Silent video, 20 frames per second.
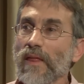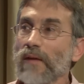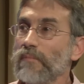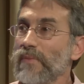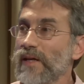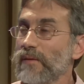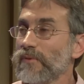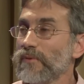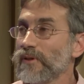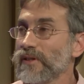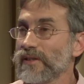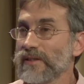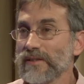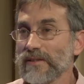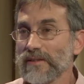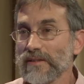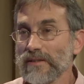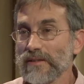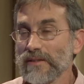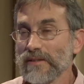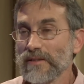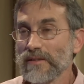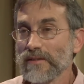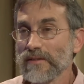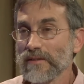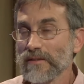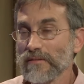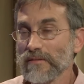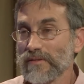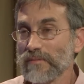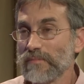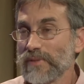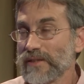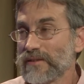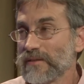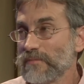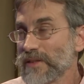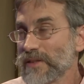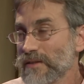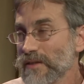a memory of the
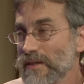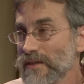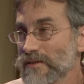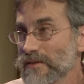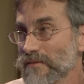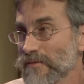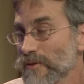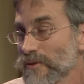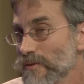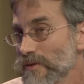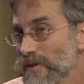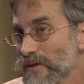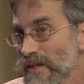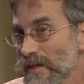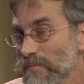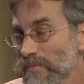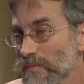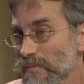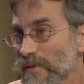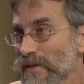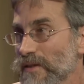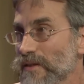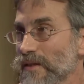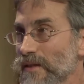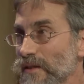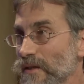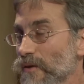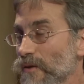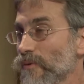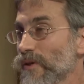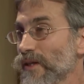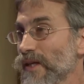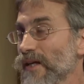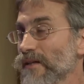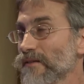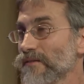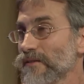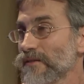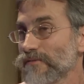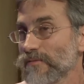Beit HaMikdash, of the Holy Temple, but a
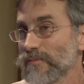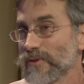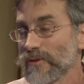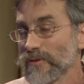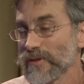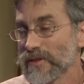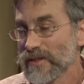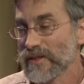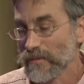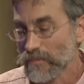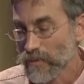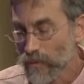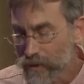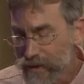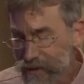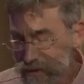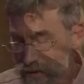reality from the Holy Temple.